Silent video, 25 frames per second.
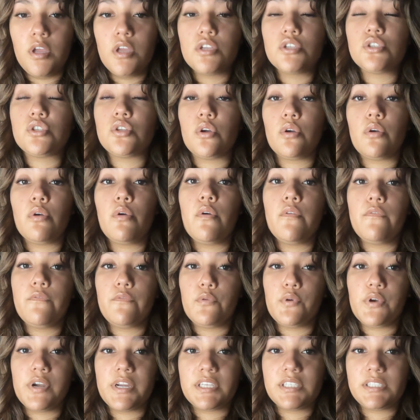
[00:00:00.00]
So,
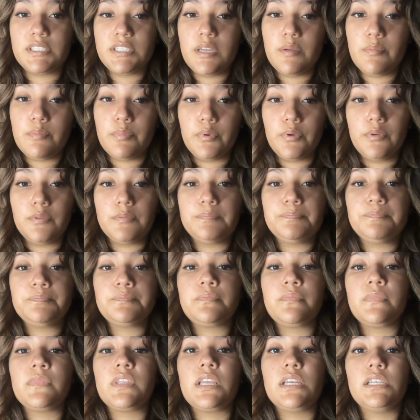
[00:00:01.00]
for example,
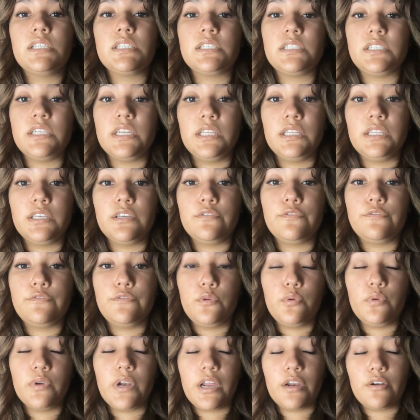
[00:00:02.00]
stealing
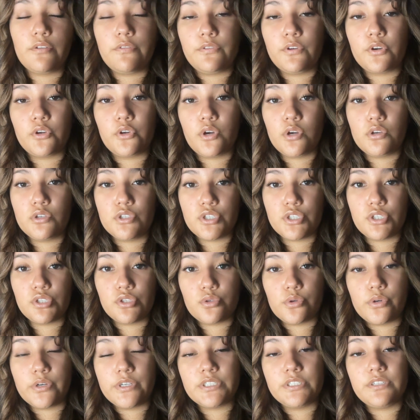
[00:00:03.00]
food out of a grocery
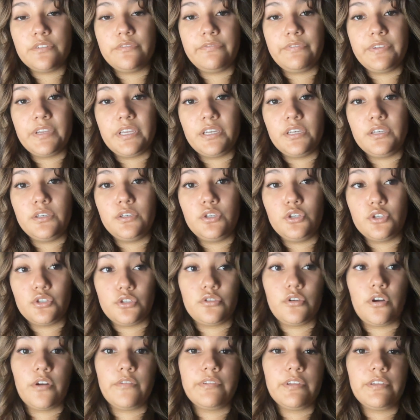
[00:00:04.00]
store to feed your
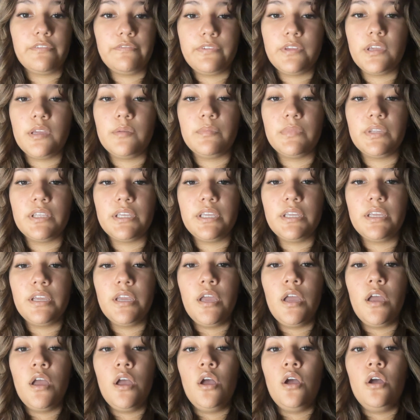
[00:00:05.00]
starving family,
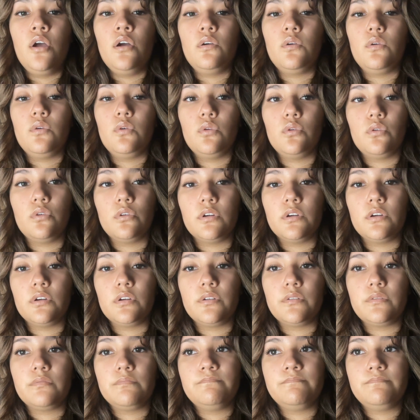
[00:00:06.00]

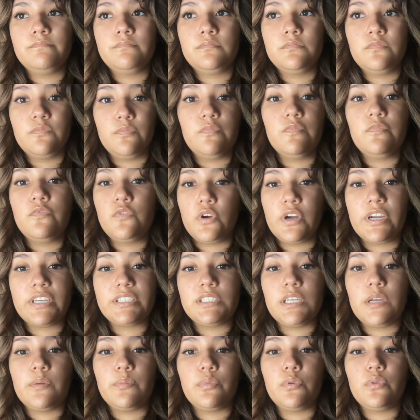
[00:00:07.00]
or for
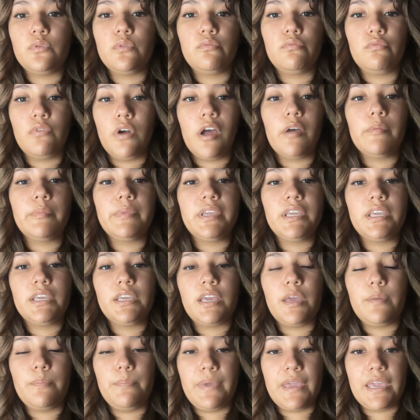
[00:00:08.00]
example,
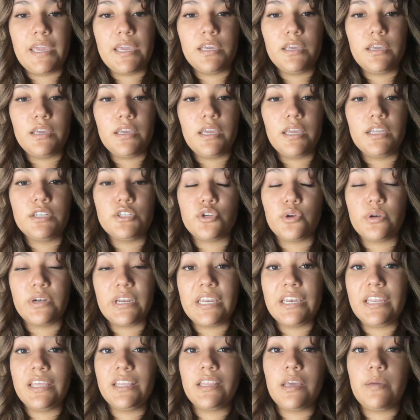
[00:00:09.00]
robbing a bank and
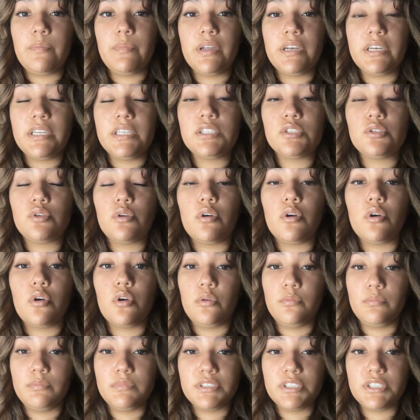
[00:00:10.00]
donating that money to a
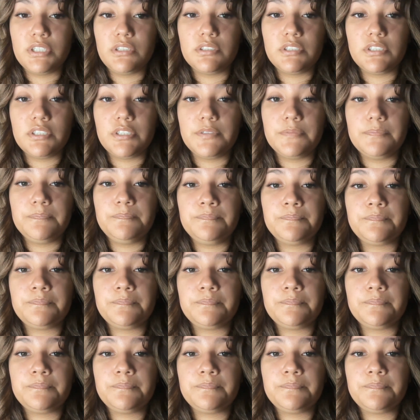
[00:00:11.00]
homeless shelter.